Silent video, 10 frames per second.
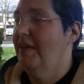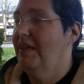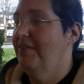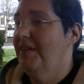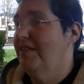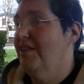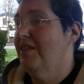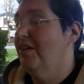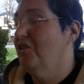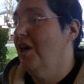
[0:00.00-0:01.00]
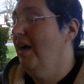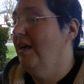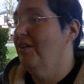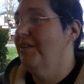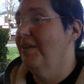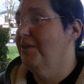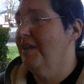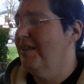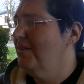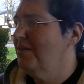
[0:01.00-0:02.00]
even as a young child, I was
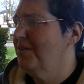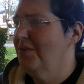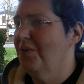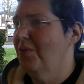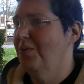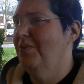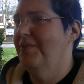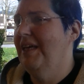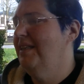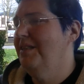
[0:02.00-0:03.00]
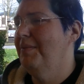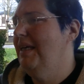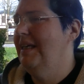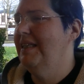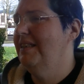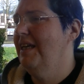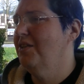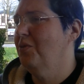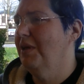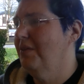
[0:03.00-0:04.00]
like, that doesn't make any
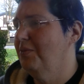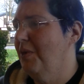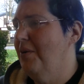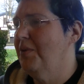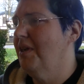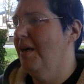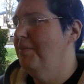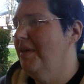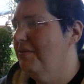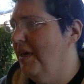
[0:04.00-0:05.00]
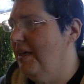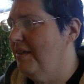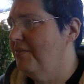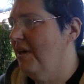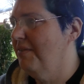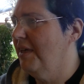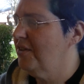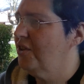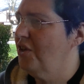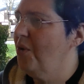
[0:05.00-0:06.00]
sense. Why would God be afraid of us
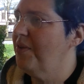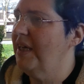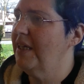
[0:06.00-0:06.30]
to know things?